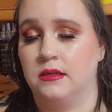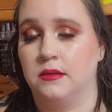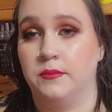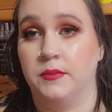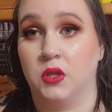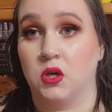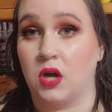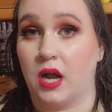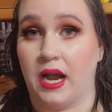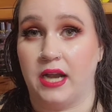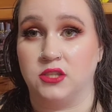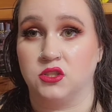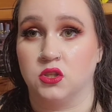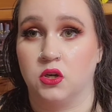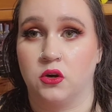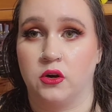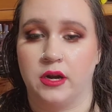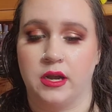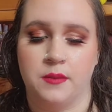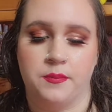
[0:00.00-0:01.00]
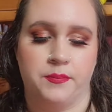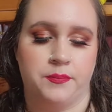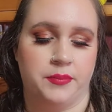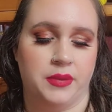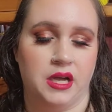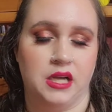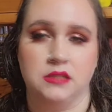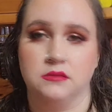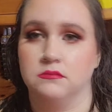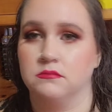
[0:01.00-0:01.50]
Milk Hydro Grip,
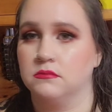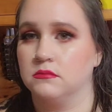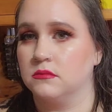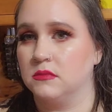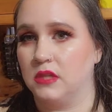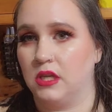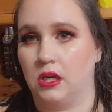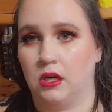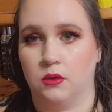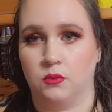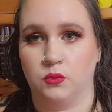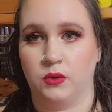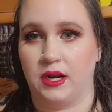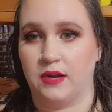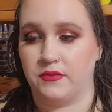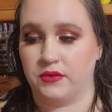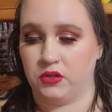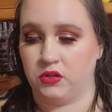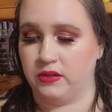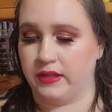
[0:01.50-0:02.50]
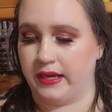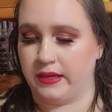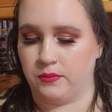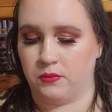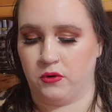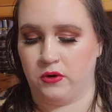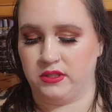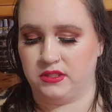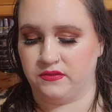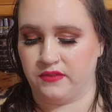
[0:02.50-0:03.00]
but you know, whatever you like
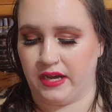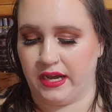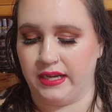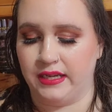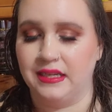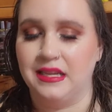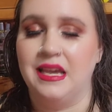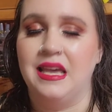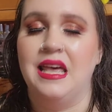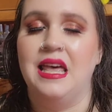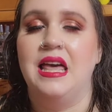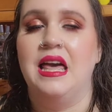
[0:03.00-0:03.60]
more is fine.